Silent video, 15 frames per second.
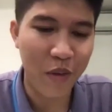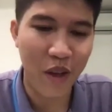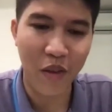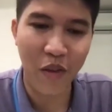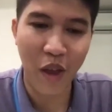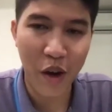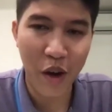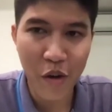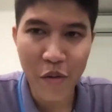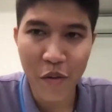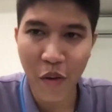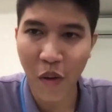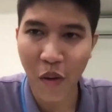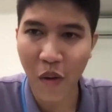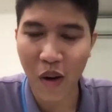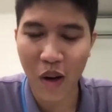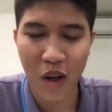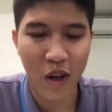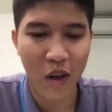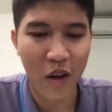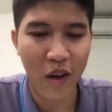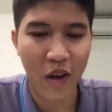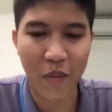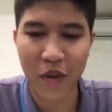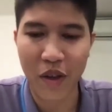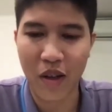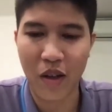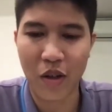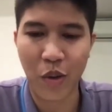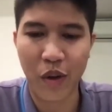thank you for
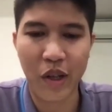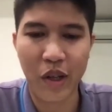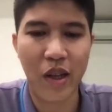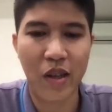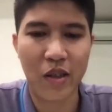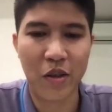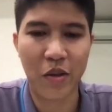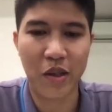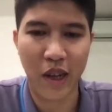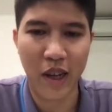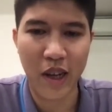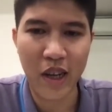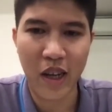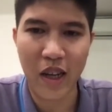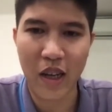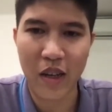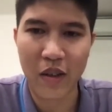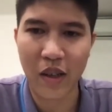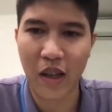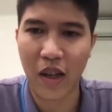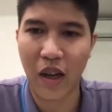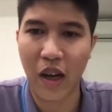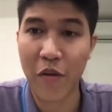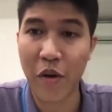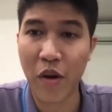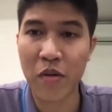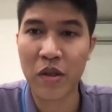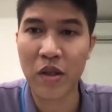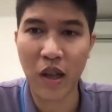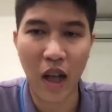joining us today. And if you
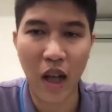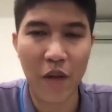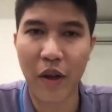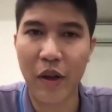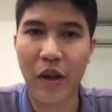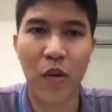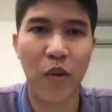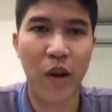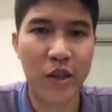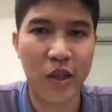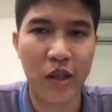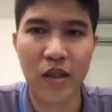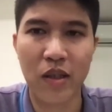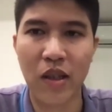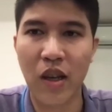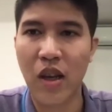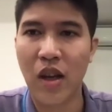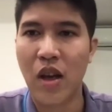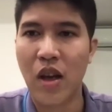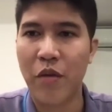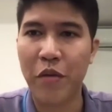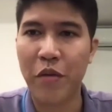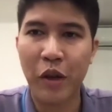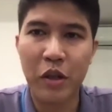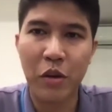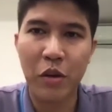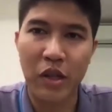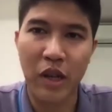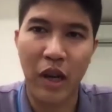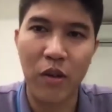still have any questions, feel free to
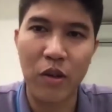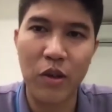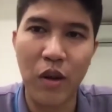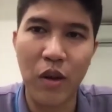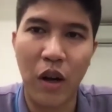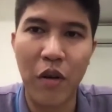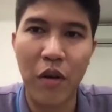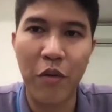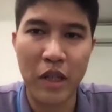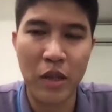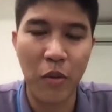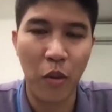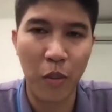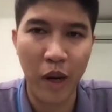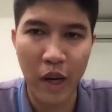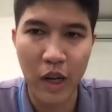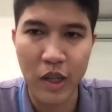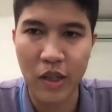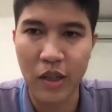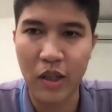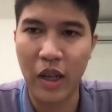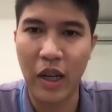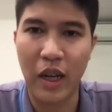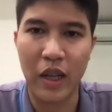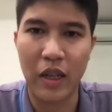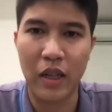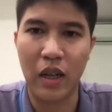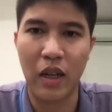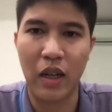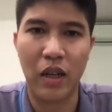reach out to our Facebook page and
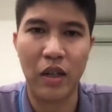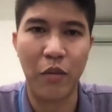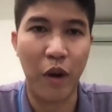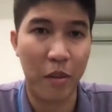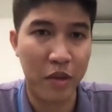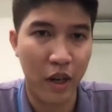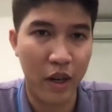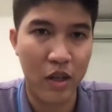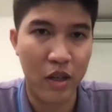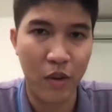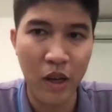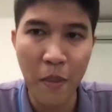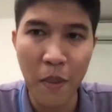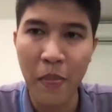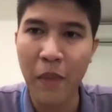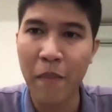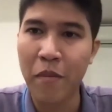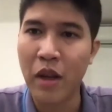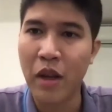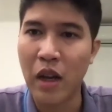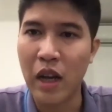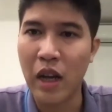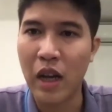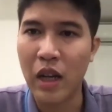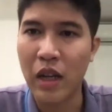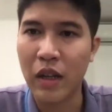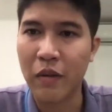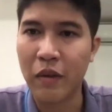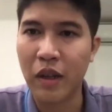the website as well. And